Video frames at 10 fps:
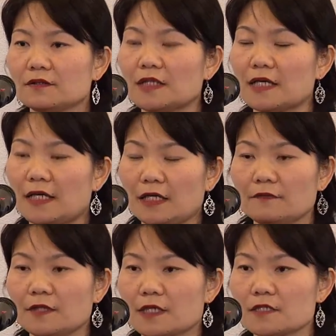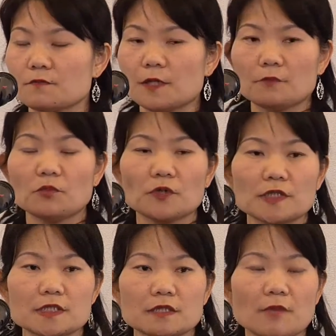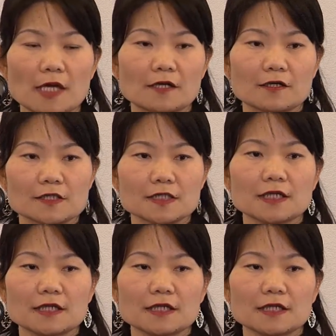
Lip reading: the areas where policymakers